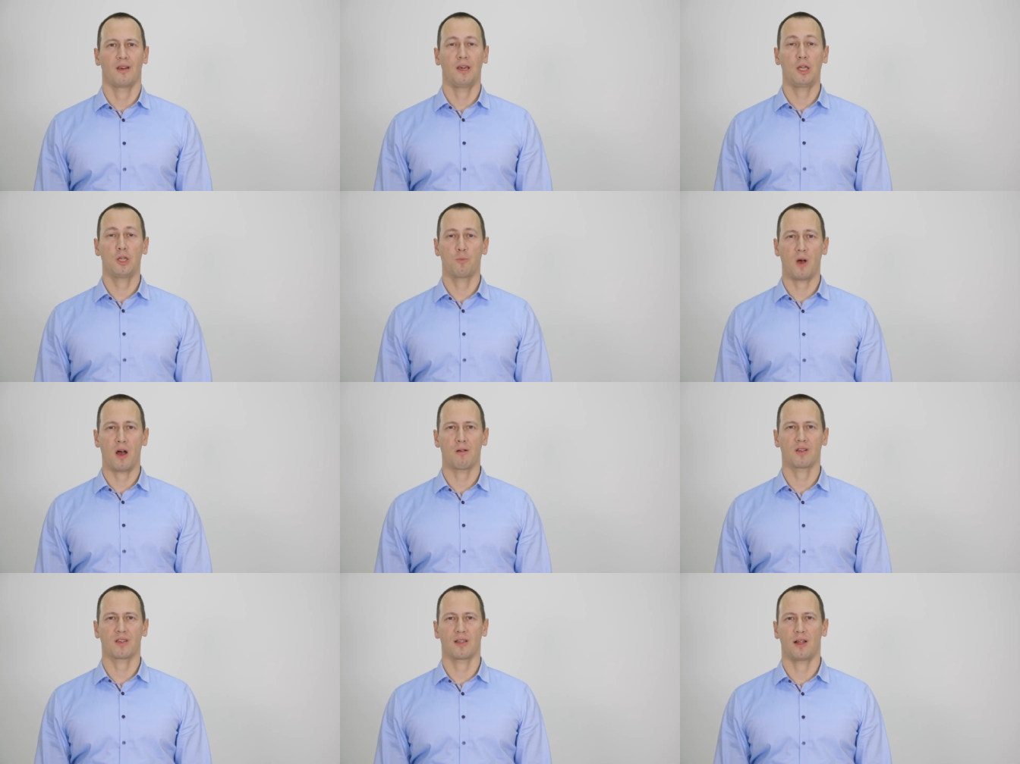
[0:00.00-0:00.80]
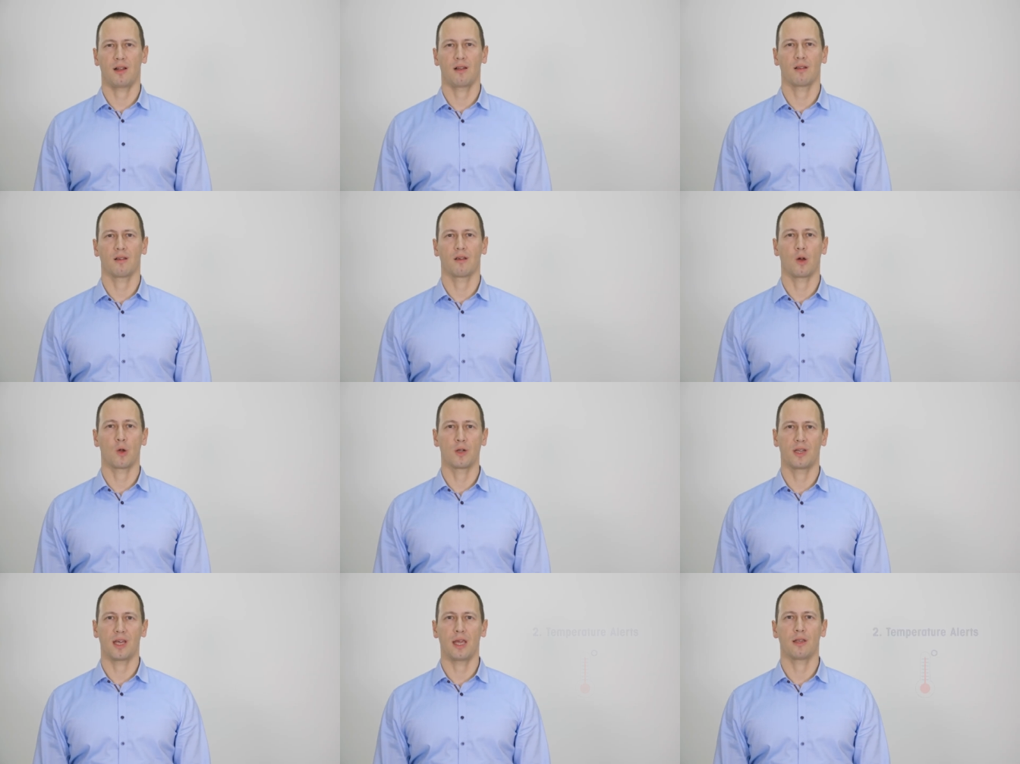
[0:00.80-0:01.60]
Each power cell
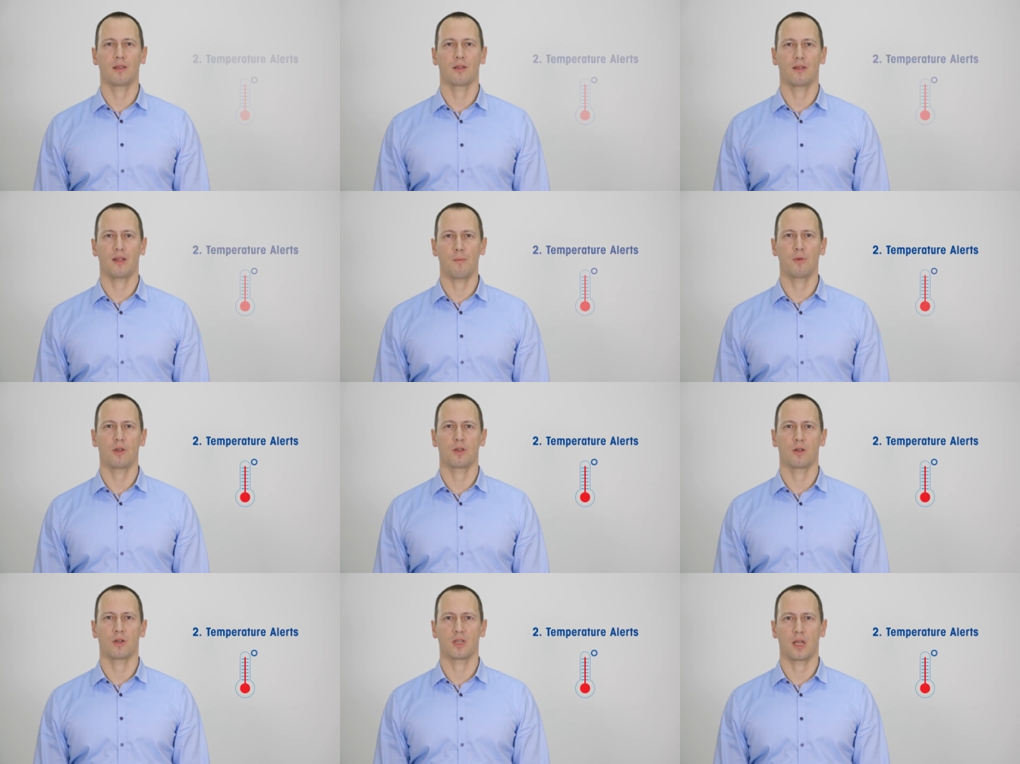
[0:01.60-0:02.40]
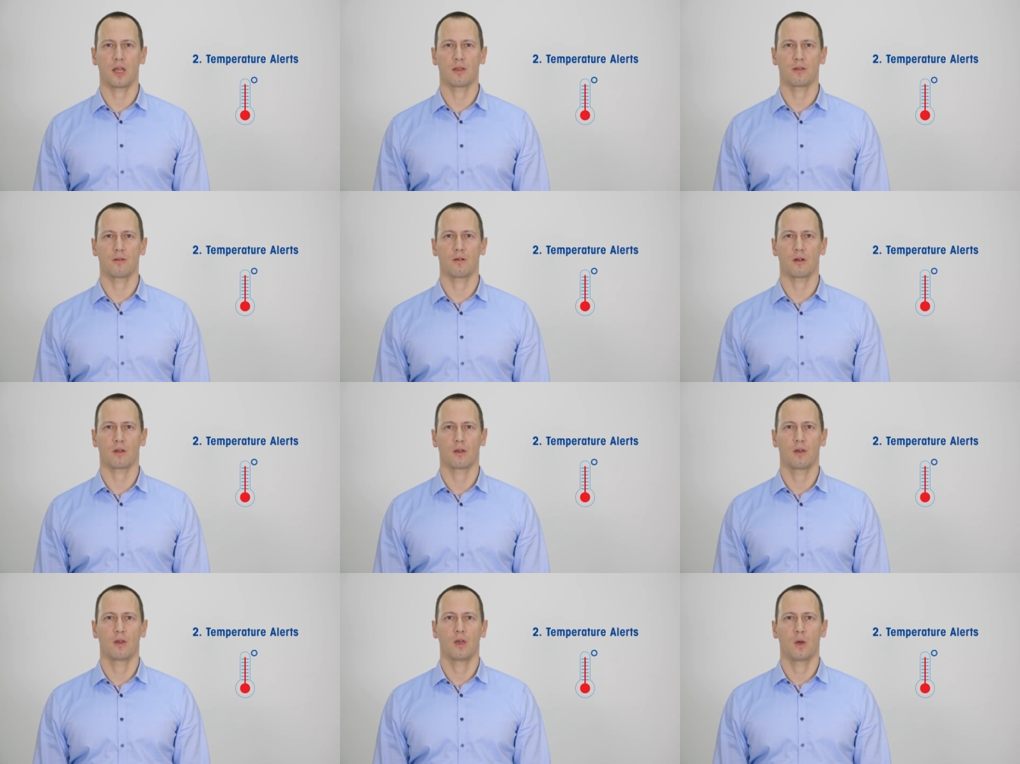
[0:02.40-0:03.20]
contains a temperature sensor
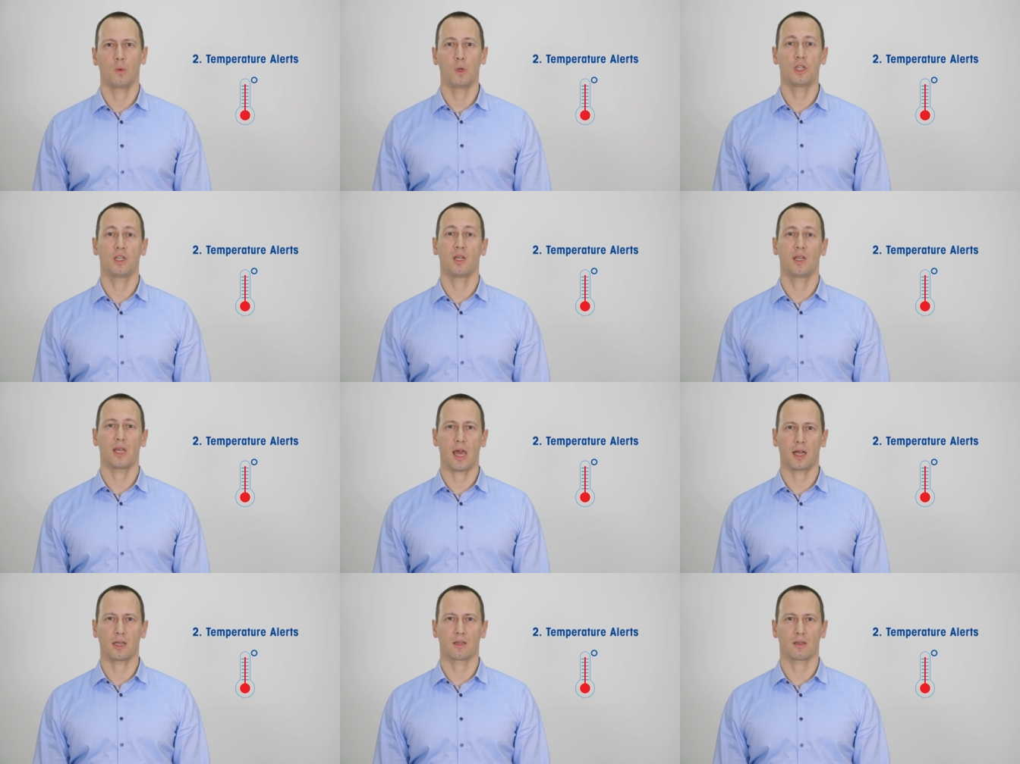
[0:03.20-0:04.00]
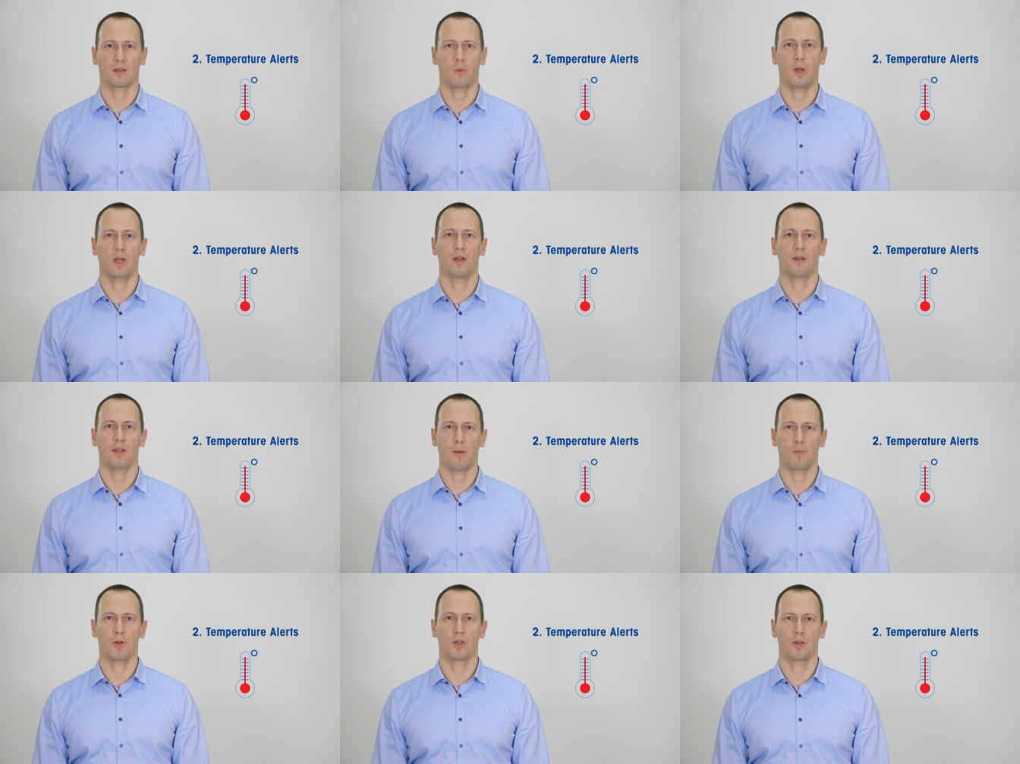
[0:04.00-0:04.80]
which detects when the
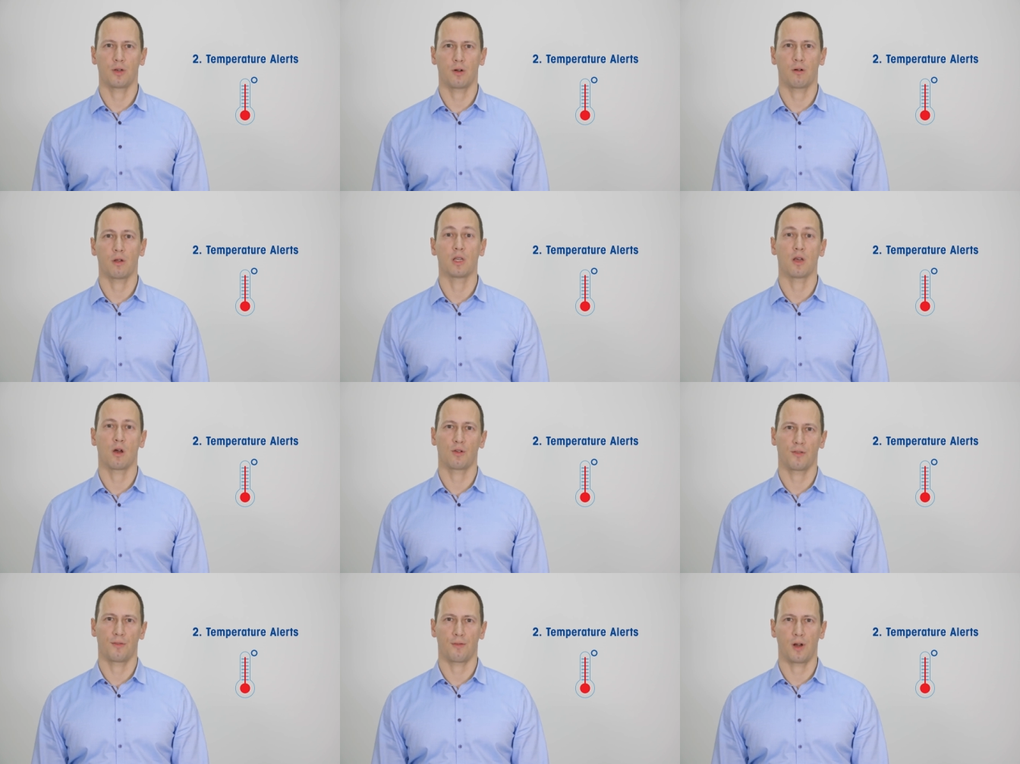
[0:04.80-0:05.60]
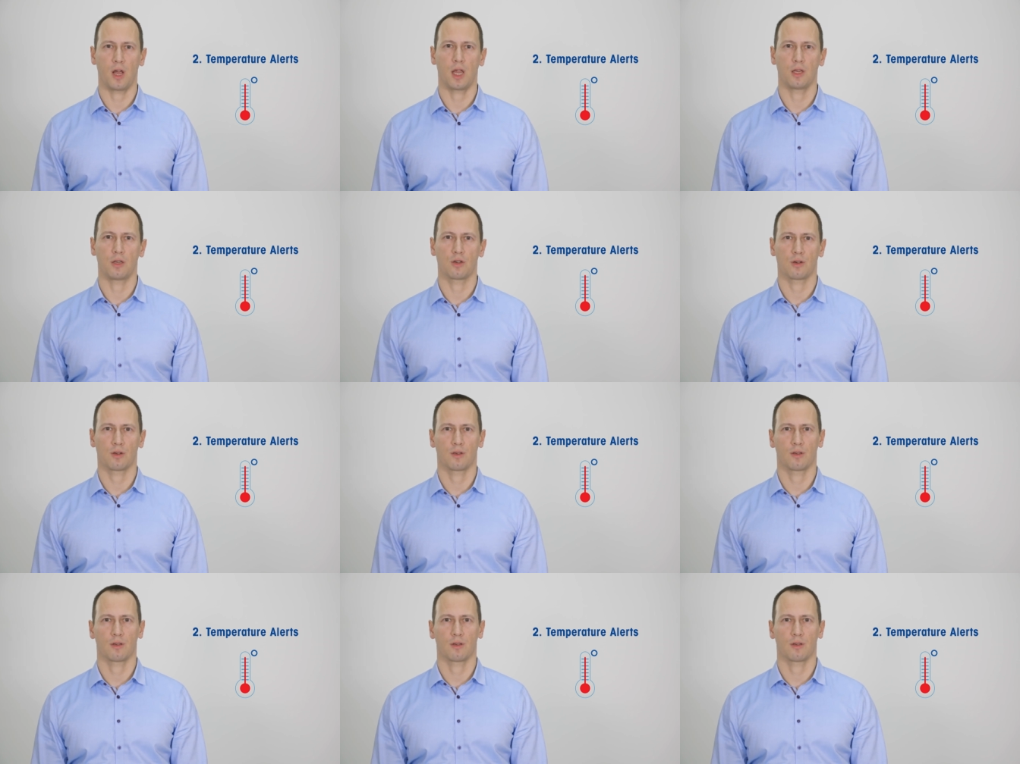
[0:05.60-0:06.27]
temperature is out of range.